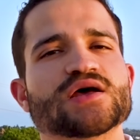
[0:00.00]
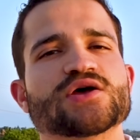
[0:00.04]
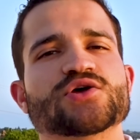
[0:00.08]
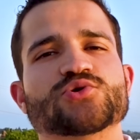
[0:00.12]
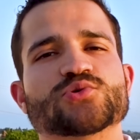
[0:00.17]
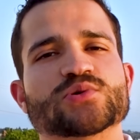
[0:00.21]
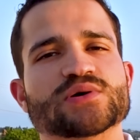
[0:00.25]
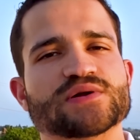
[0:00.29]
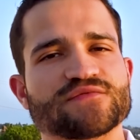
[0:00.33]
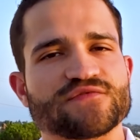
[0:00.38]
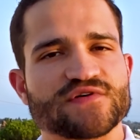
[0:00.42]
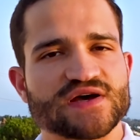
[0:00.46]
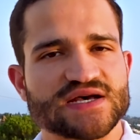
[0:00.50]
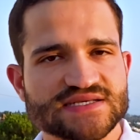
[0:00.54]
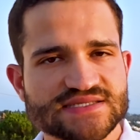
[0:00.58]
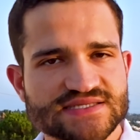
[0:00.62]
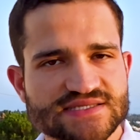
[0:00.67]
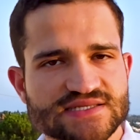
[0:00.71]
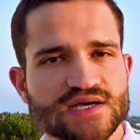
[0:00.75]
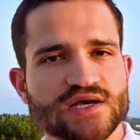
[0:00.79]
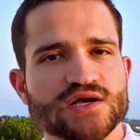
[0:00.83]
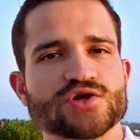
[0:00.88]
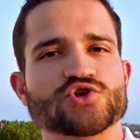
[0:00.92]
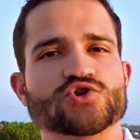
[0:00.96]
You invest,
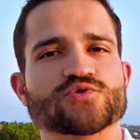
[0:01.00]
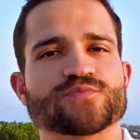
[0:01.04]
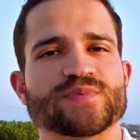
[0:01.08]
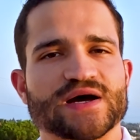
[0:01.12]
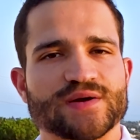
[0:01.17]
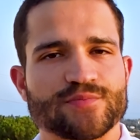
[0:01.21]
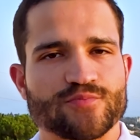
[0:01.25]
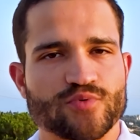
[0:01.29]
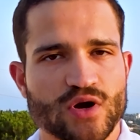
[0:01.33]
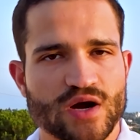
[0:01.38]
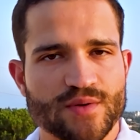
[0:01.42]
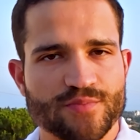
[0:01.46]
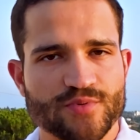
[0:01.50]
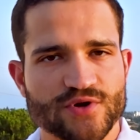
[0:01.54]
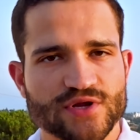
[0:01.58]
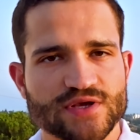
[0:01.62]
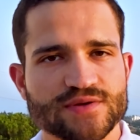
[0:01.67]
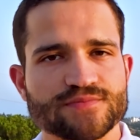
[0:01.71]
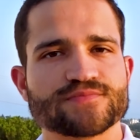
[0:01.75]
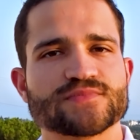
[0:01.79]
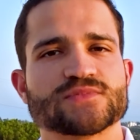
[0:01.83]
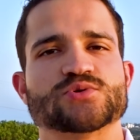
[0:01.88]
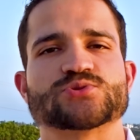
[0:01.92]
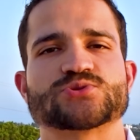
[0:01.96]
you buy property,
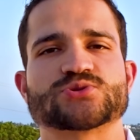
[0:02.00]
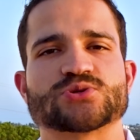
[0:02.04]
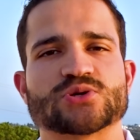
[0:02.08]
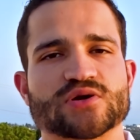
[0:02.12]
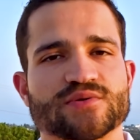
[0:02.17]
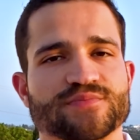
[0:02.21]
you start